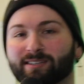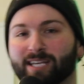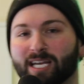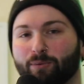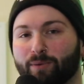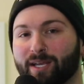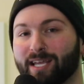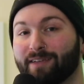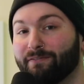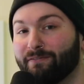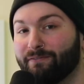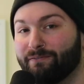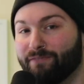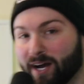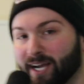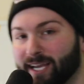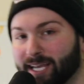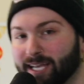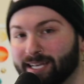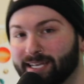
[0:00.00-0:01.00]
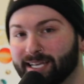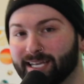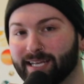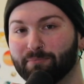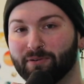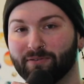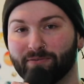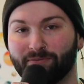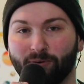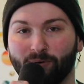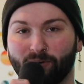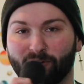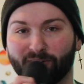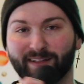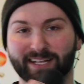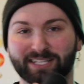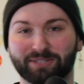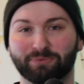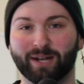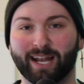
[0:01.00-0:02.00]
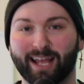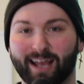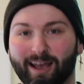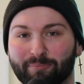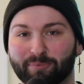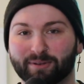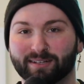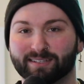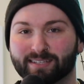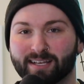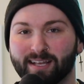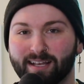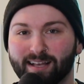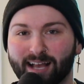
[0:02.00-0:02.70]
like we fucking did before. That's what happens.